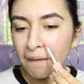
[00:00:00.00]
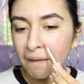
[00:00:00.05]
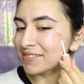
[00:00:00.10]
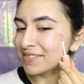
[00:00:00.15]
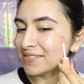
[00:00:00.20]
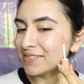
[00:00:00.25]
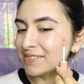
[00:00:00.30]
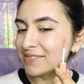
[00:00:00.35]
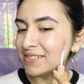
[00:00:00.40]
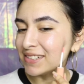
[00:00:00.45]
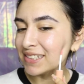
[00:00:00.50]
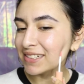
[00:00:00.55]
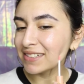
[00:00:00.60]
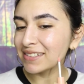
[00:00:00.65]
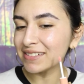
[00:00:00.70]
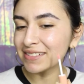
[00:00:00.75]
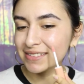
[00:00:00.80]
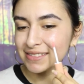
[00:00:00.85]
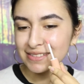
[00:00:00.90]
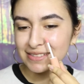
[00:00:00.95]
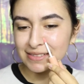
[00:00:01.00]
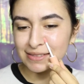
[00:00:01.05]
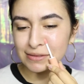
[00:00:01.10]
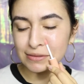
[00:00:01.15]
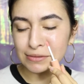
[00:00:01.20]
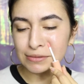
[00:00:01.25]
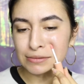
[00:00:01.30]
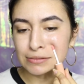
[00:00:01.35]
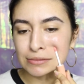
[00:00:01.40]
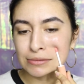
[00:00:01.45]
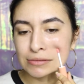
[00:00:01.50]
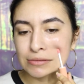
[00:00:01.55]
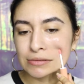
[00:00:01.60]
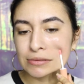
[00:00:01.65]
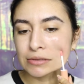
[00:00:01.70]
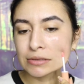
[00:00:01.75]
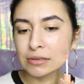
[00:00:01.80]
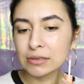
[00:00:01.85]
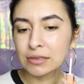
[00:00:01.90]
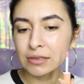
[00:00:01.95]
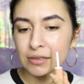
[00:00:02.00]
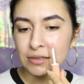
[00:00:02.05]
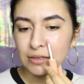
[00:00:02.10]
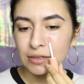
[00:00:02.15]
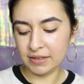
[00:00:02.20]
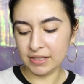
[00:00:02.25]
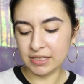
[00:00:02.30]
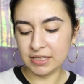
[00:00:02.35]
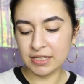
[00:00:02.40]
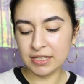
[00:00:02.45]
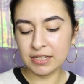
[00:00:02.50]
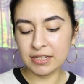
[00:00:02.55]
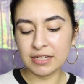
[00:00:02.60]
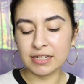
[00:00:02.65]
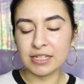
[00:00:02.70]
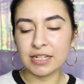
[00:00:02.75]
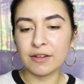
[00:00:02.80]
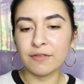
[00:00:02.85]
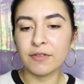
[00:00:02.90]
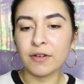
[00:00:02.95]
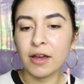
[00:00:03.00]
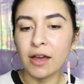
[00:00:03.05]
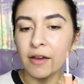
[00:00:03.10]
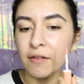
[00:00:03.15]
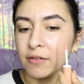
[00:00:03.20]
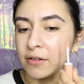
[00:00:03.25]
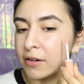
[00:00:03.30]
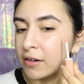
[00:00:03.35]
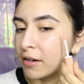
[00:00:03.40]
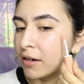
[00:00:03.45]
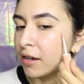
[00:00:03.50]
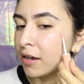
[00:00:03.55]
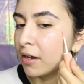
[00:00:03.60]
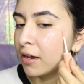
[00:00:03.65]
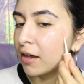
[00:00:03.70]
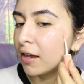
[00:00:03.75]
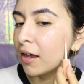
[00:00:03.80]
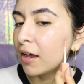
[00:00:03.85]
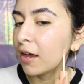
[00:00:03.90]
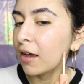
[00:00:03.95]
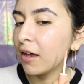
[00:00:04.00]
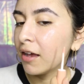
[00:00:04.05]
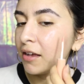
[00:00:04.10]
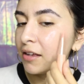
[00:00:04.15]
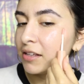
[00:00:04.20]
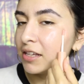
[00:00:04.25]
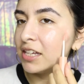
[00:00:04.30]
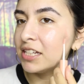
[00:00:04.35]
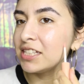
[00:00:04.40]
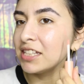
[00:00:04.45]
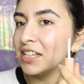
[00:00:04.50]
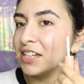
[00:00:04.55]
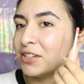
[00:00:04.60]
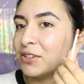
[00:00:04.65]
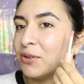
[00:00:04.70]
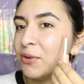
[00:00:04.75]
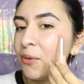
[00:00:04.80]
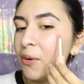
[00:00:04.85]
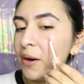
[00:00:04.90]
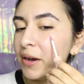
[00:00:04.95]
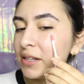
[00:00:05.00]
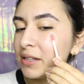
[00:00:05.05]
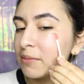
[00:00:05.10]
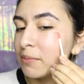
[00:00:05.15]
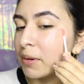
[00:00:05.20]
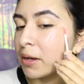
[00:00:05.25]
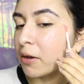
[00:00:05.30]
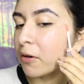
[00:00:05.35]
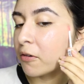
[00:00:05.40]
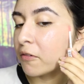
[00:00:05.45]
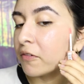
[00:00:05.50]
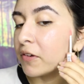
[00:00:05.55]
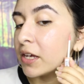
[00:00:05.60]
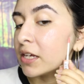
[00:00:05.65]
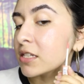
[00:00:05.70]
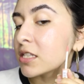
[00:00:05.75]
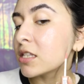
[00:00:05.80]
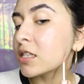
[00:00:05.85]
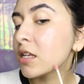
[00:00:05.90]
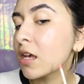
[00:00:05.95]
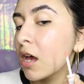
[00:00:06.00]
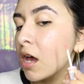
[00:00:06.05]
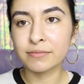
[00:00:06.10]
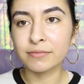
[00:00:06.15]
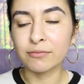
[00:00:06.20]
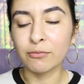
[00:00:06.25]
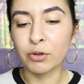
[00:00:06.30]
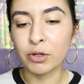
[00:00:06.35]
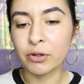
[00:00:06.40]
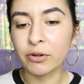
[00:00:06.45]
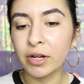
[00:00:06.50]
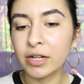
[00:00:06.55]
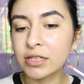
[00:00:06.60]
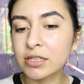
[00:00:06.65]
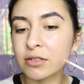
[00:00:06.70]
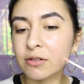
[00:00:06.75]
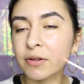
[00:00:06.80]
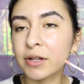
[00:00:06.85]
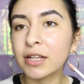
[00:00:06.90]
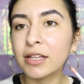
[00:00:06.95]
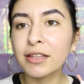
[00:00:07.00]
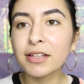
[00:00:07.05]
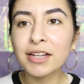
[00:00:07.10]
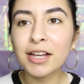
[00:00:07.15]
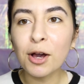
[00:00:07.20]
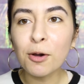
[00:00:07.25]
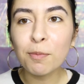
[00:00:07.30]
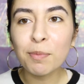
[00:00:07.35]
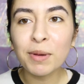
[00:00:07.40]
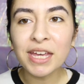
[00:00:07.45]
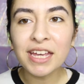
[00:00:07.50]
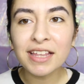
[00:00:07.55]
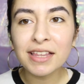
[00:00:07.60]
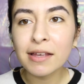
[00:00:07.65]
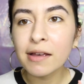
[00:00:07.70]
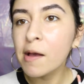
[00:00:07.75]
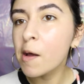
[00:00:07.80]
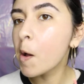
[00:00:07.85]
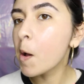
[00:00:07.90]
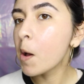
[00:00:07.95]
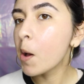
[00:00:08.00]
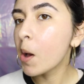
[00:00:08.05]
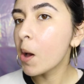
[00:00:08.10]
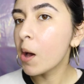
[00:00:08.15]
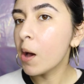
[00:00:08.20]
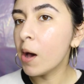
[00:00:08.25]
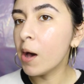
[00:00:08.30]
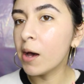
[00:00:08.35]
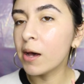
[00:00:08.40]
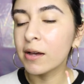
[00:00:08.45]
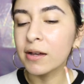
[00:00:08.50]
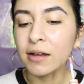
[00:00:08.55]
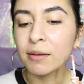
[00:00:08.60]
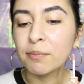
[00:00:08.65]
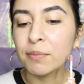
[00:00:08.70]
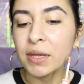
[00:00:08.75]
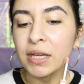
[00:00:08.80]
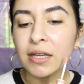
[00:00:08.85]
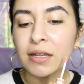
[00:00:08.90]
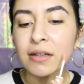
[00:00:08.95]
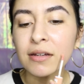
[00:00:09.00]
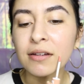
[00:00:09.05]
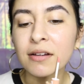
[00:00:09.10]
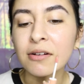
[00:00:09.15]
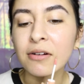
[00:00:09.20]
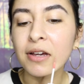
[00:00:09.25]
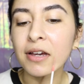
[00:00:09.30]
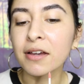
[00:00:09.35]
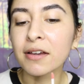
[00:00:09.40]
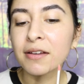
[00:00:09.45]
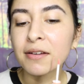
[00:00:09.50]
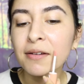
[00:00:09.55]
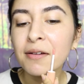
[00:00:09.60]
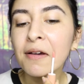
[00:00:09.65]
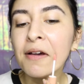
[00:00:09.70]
Oh my god. Oh, this is gonna take forever. This little wand in my whole face. Regrets already. Look how pink. I'm pink. Okay.